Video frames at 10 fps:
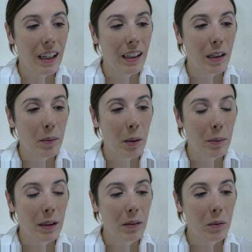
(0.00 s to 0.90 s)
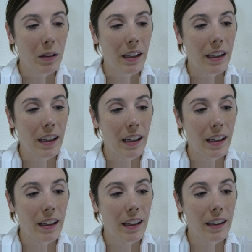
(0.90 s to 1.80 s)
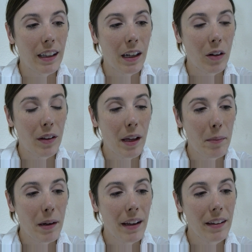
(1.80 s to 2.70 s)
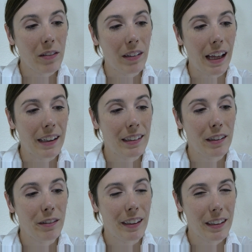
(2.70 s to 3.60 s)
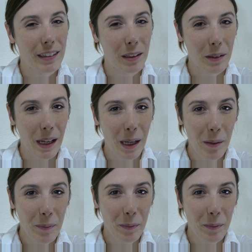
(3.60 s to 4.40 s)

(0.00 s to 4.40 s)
And in a moment, we're gonna let go of that breath and relax your fist, okay?